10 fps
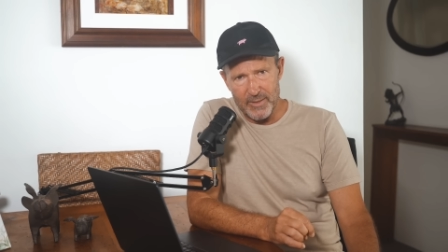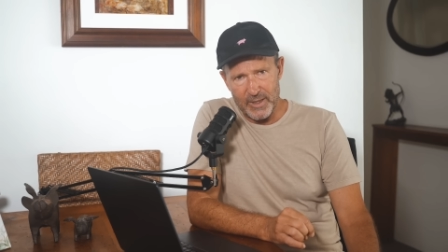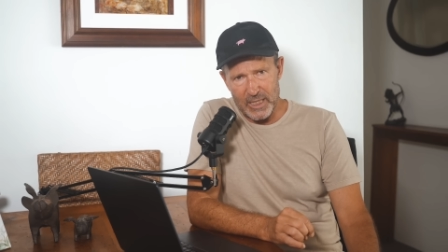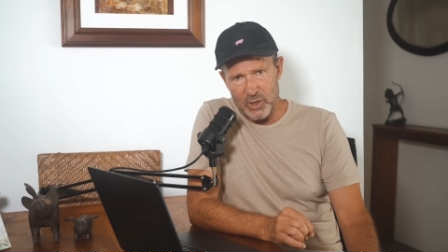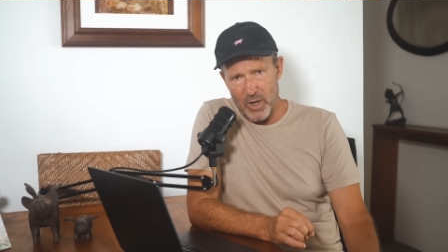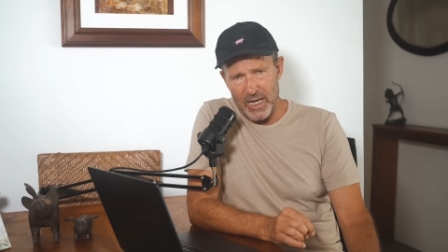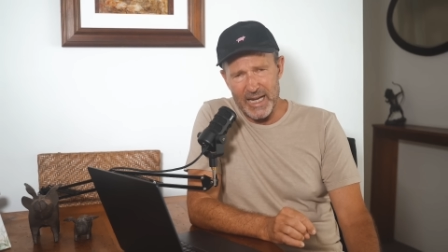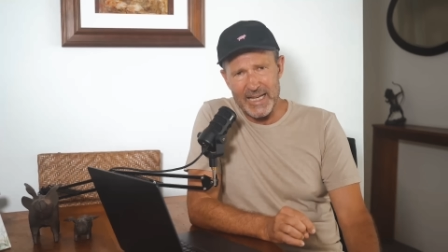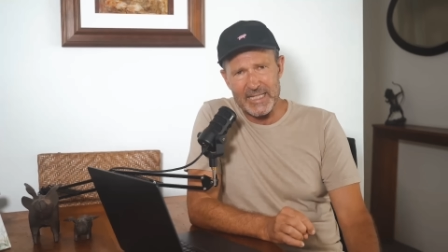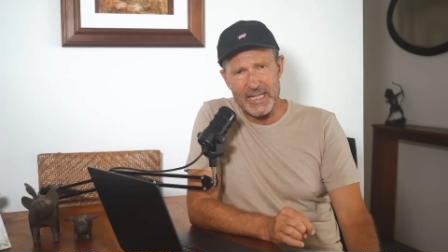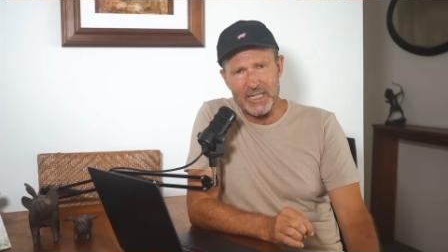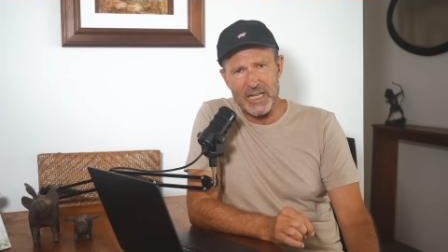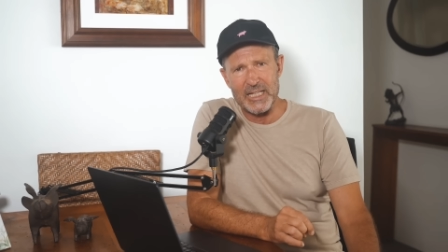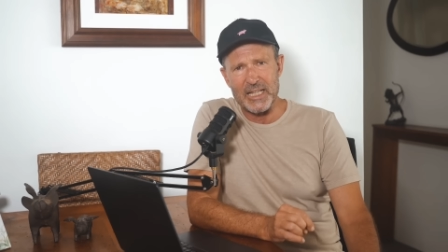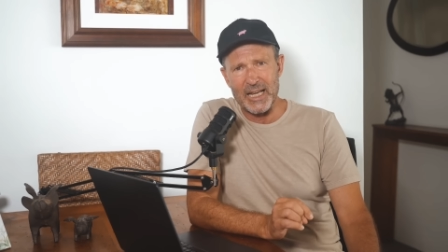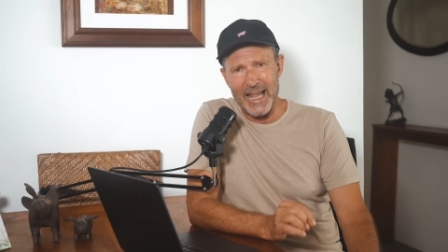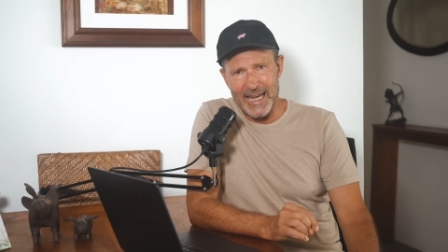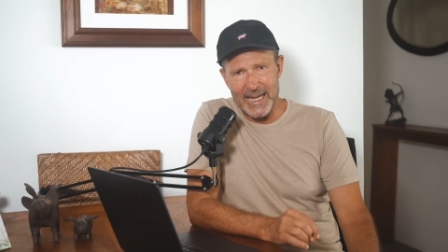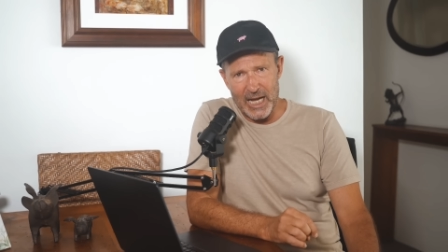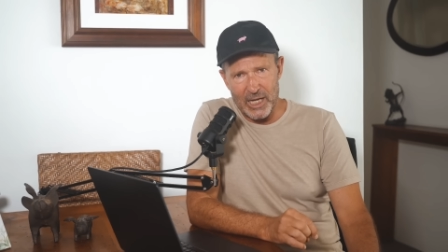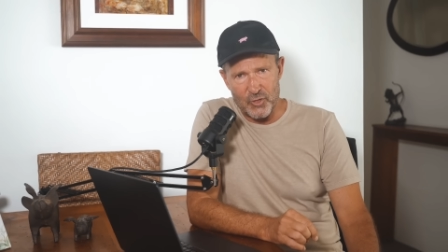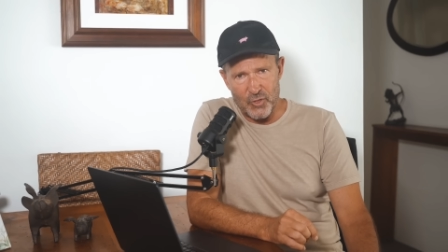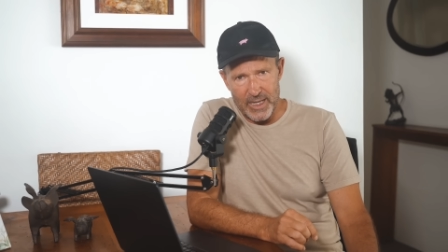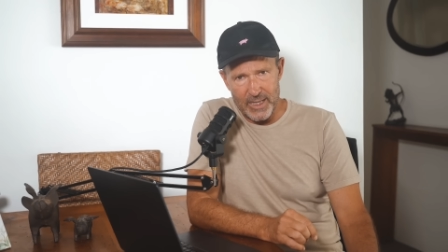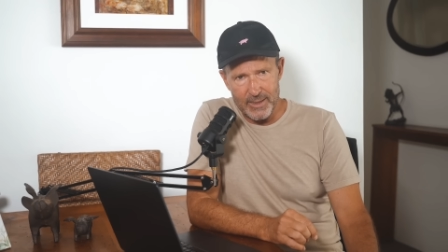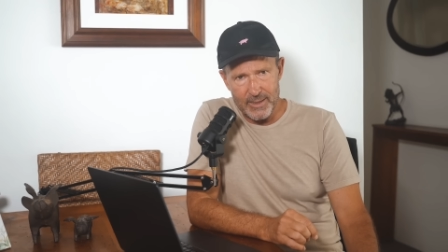that Australia is indeed the lucky country,